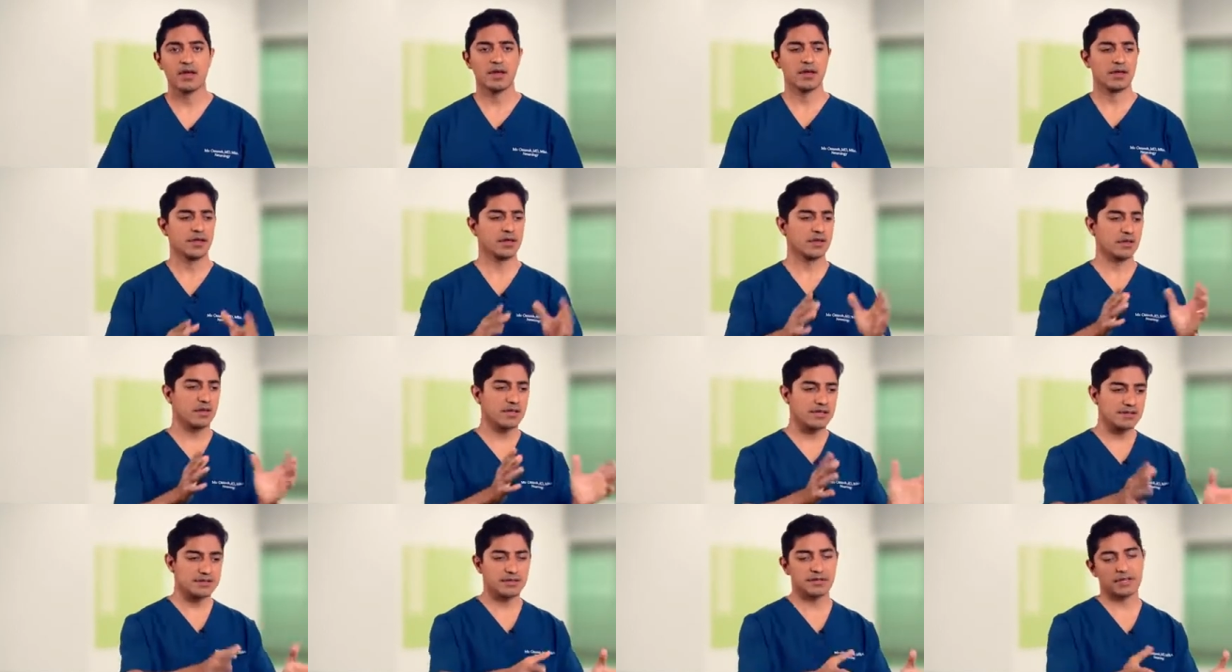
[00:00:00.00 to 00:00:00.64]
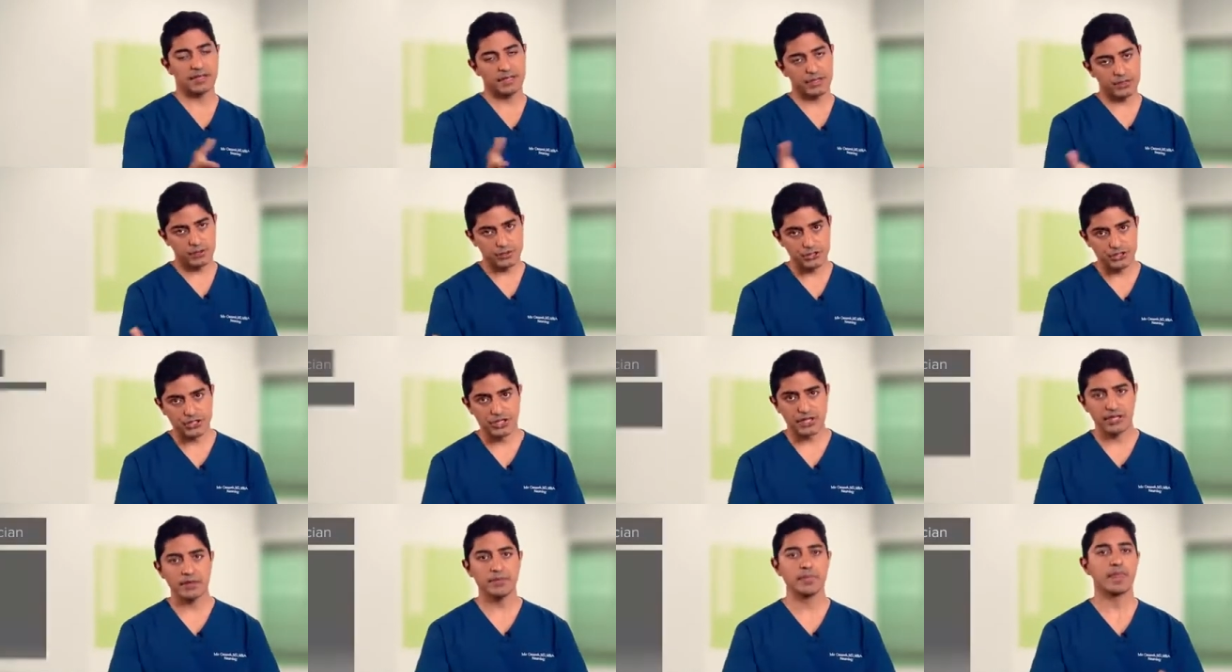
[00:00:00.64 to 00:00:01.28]
He or
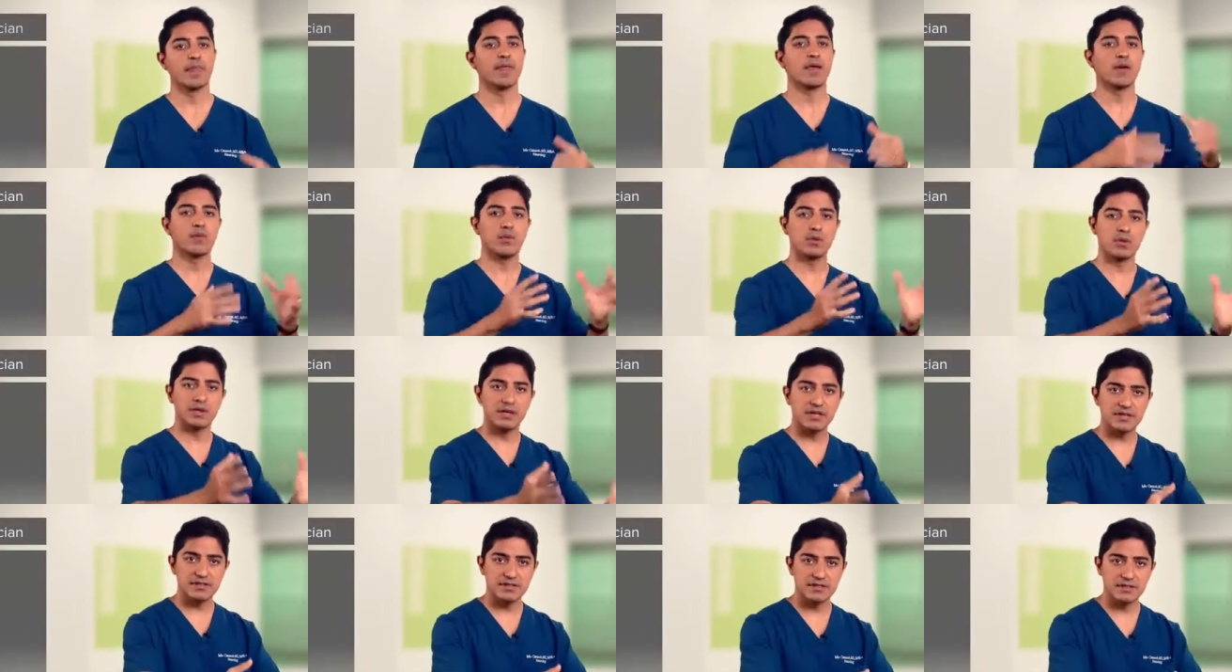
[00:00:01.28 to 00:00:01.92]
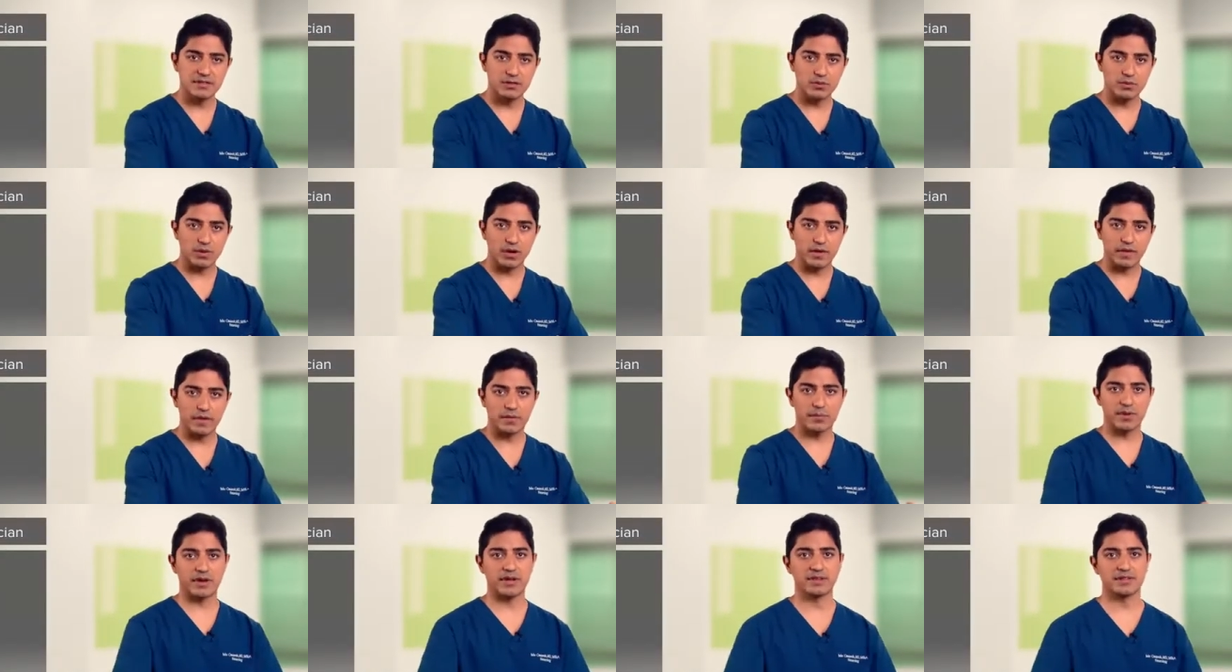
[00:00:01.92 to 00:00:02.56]
she will listen to all
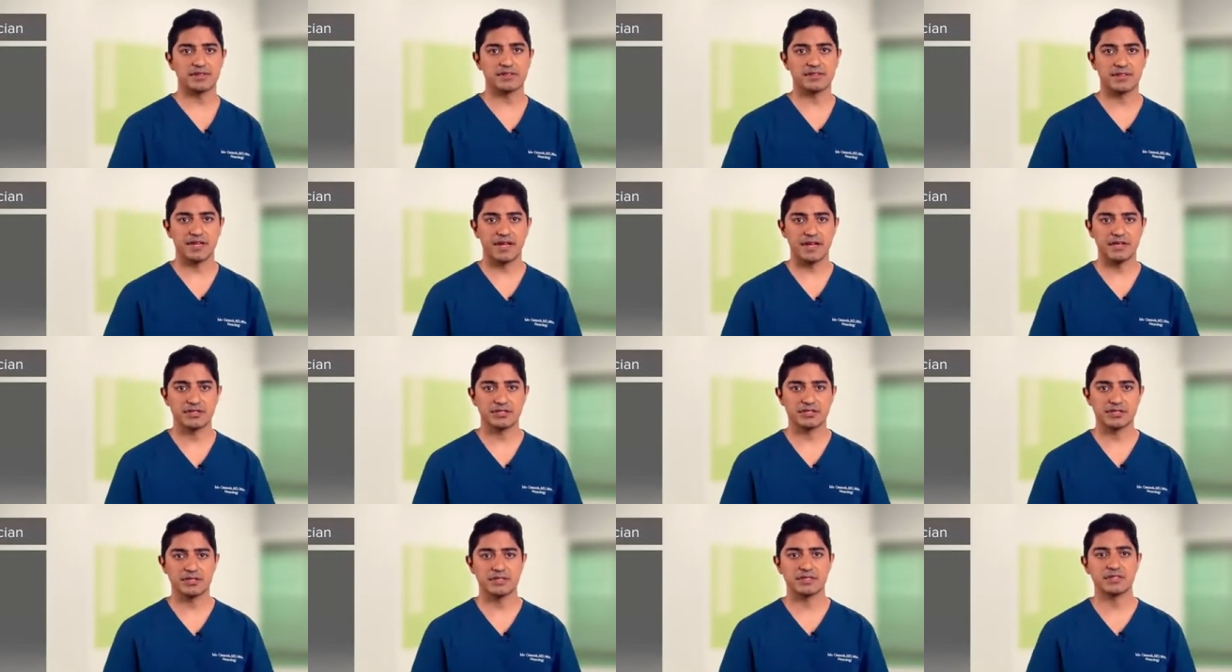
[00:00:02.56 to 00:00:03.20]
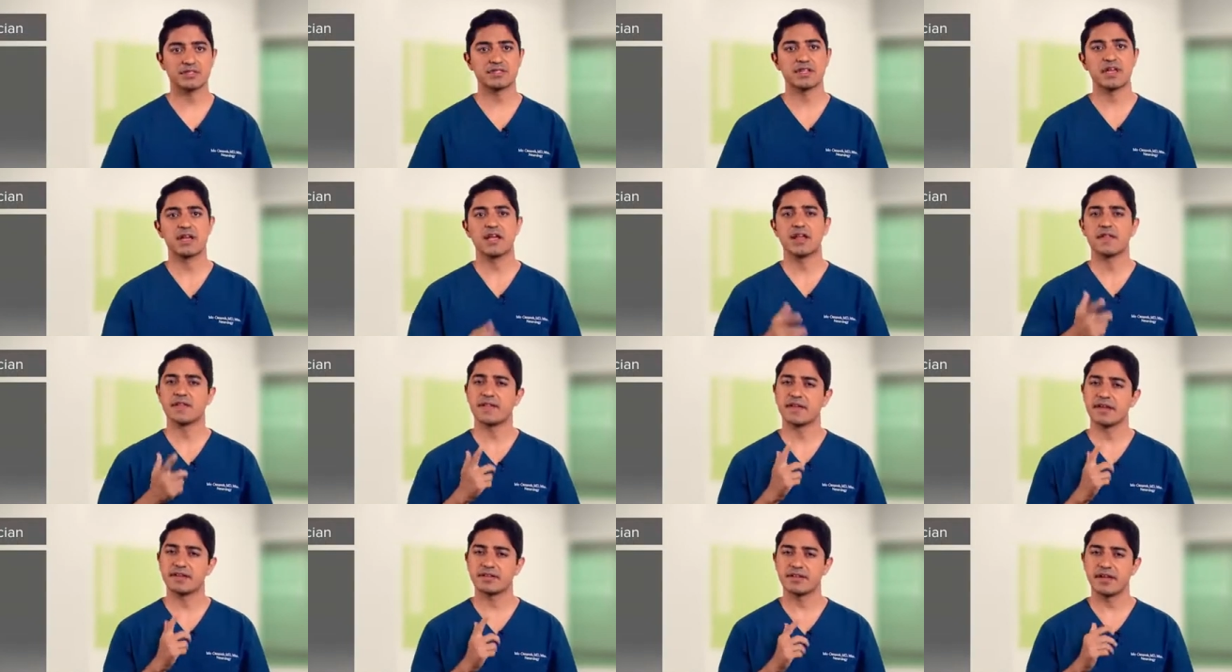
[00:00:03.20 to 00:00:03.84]
the presentations.
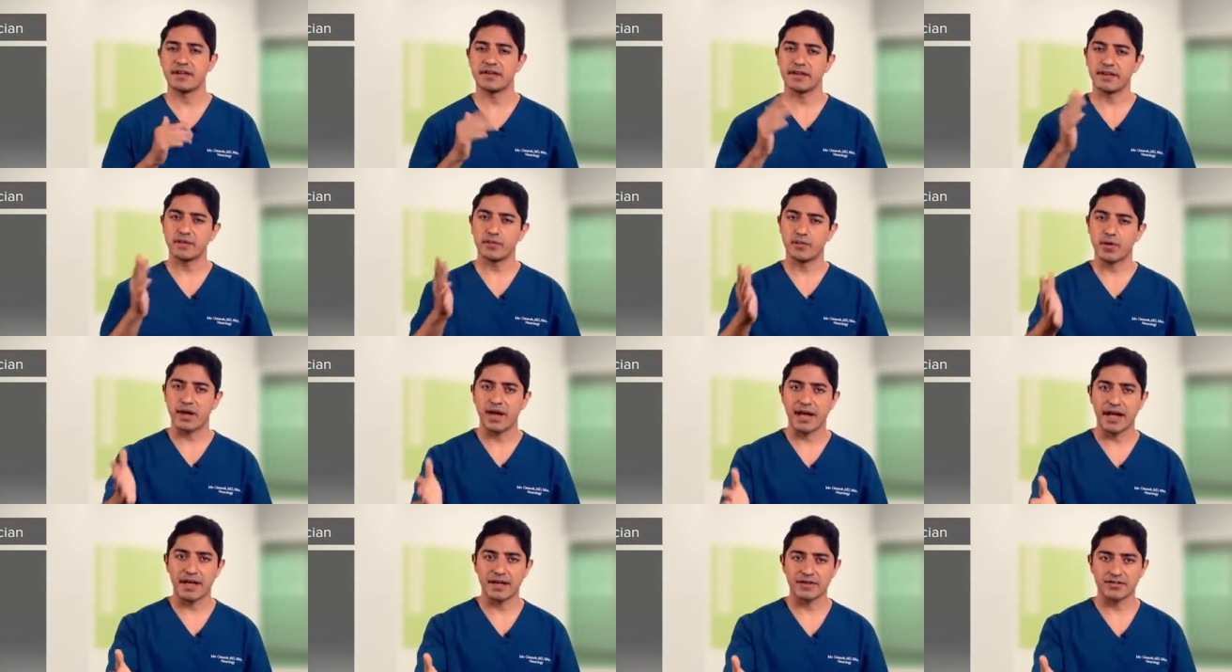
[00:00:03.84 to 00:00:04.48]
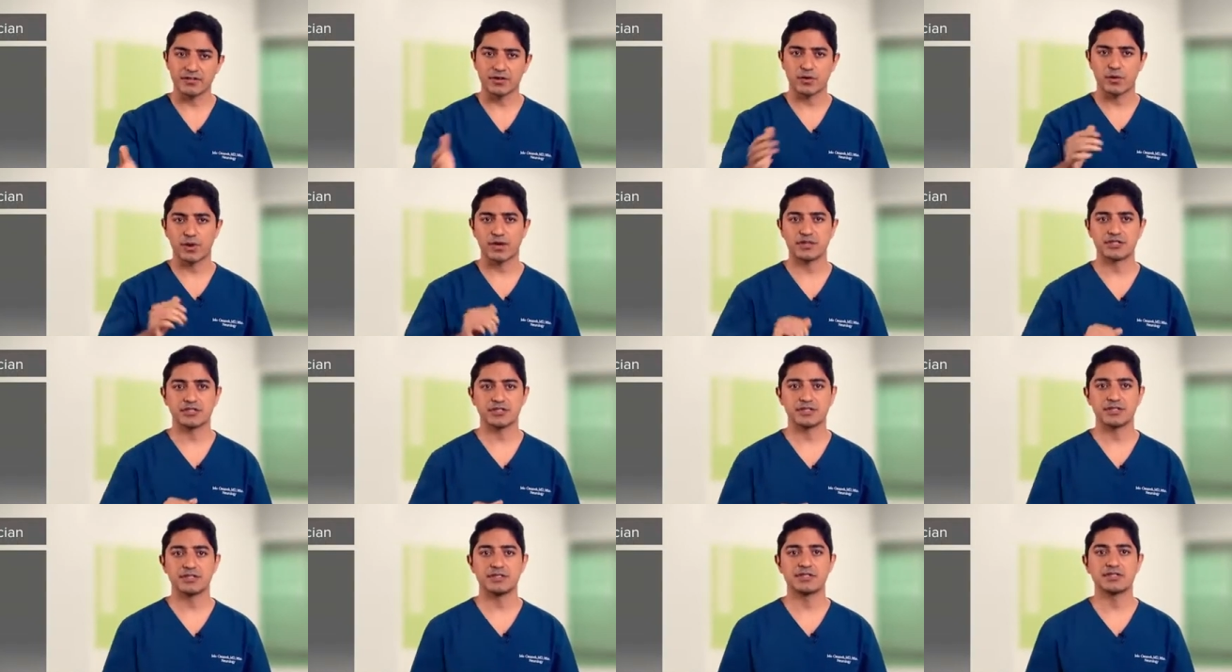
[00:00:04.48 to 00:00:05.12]
The attending will ask
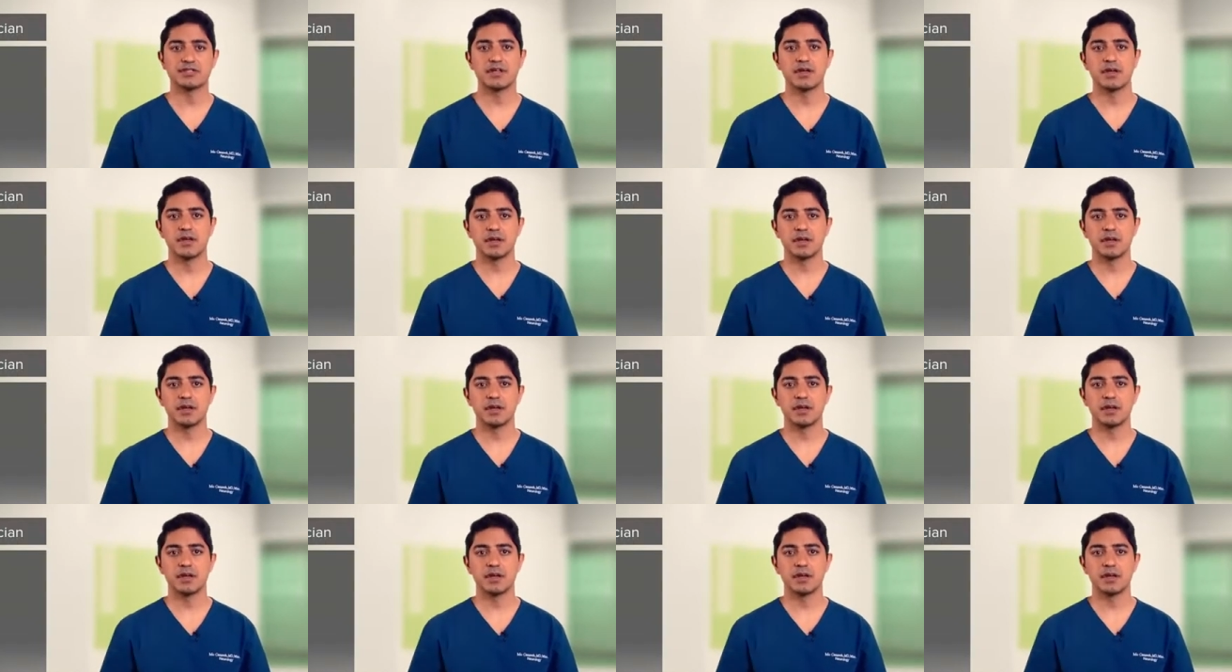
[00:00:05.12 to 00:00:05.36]
questions,